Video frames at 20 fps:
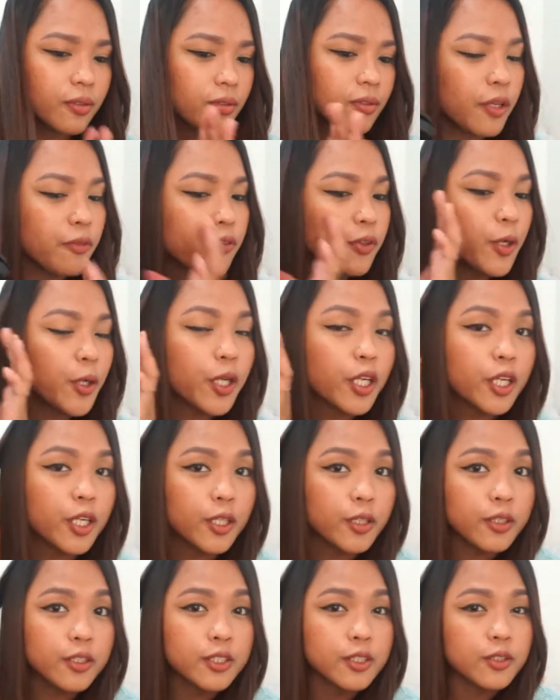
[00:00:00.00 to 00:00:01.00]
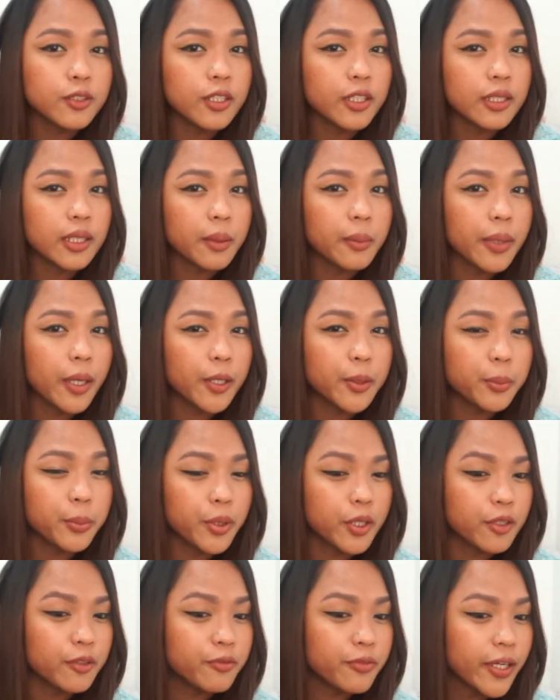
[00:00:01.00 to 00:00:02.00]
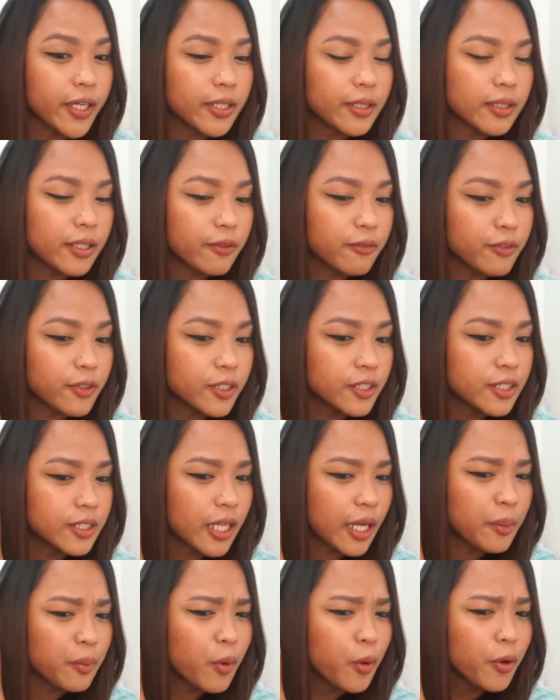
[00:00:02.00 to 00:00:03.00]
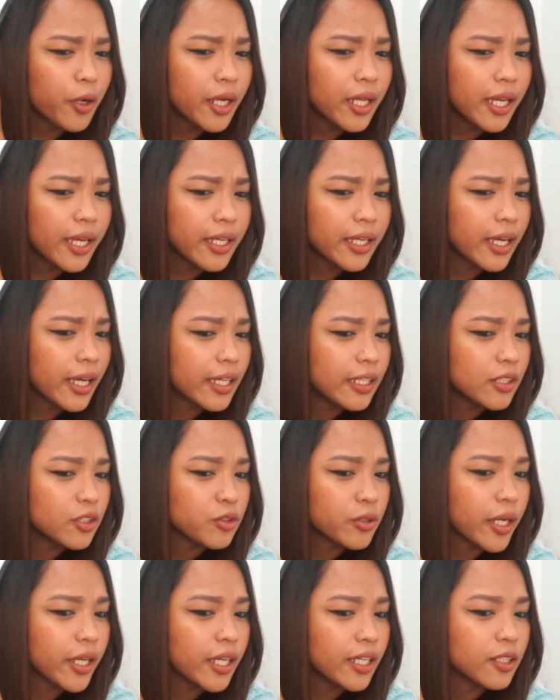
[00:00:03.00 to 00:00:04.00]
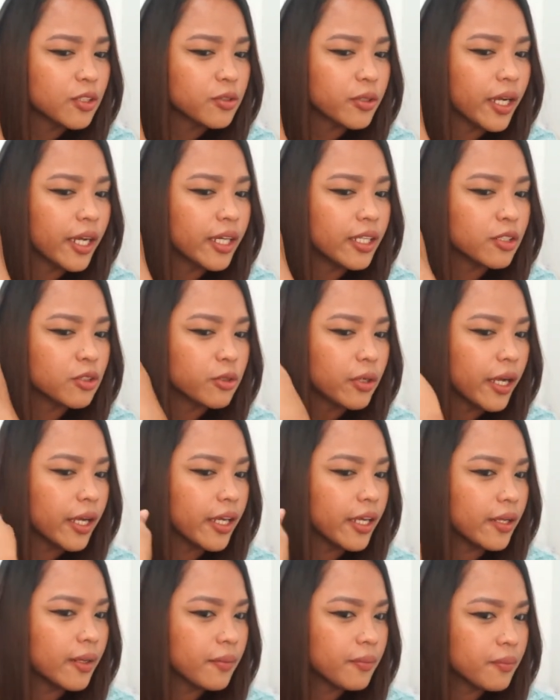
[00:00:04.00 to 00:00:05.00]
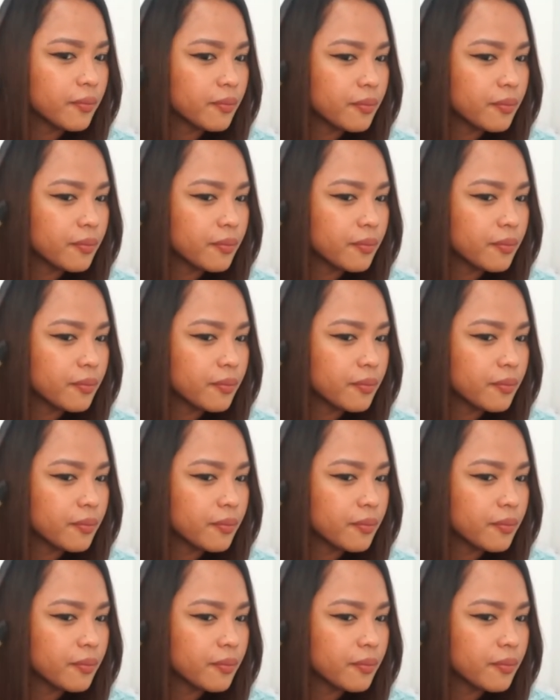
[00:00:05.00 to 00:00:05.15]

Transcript: If your curls do not come out perfect the first time, okay lang yan. Try and try and try.